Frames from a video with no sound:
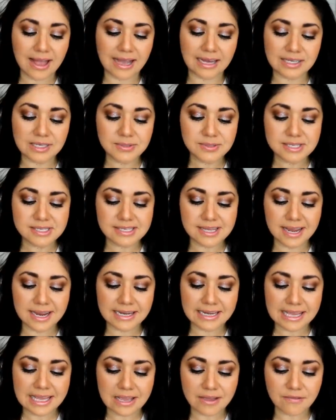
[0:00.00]
How do you
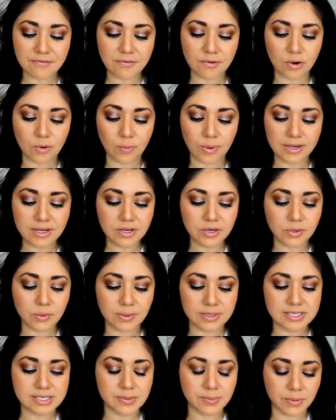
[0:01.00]
decide if or when you're
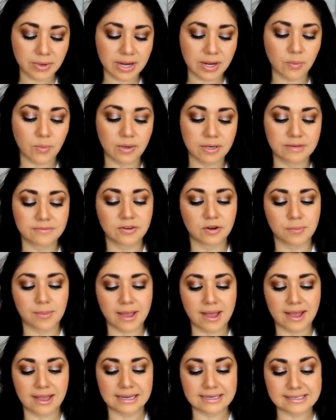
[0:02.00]
going to bring one of your
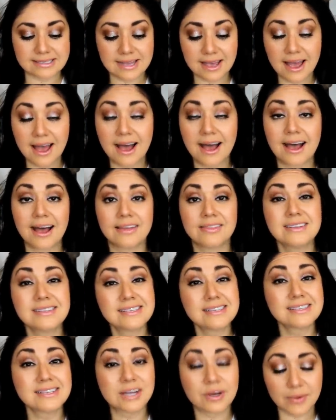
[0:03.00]
bags? Uh,
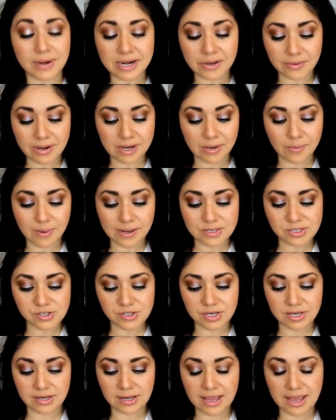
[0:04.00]
this is a great, great
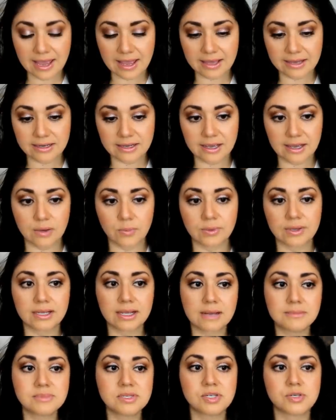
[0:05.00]
question. And uh, when
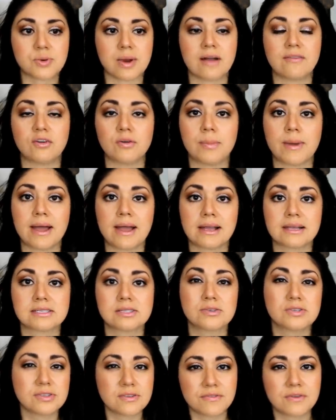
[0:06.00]
it comes to travel bags,
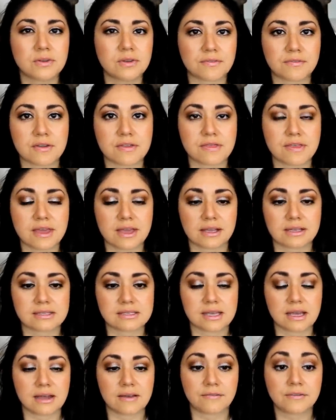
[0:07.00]
there's a few different
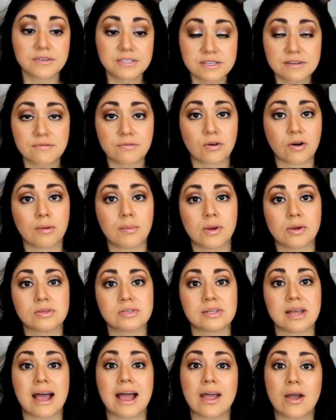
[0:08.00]
things. Uh, first and
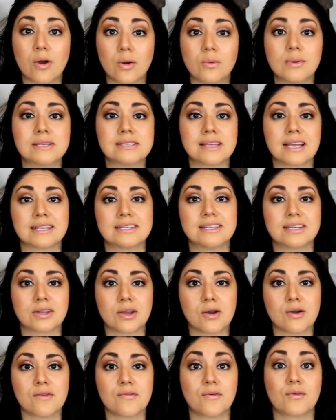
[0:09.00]
foremost, I always like to
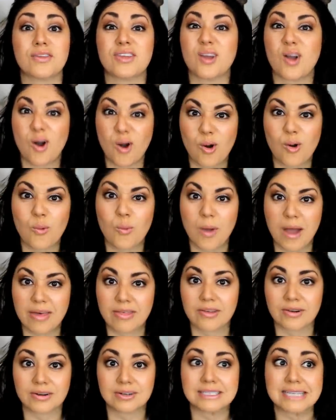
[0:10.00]
go for the
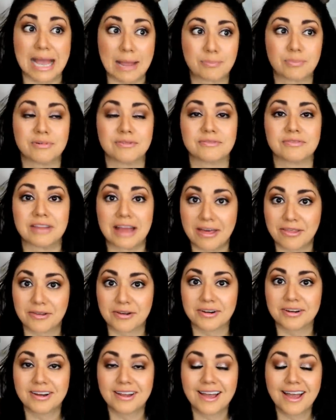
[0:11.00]
all-weather type of
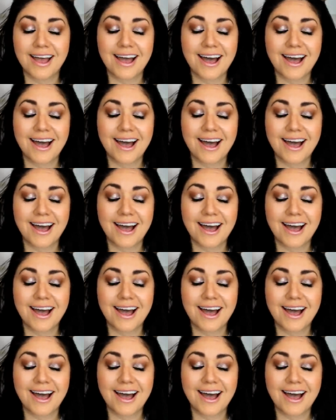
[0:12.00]
leather,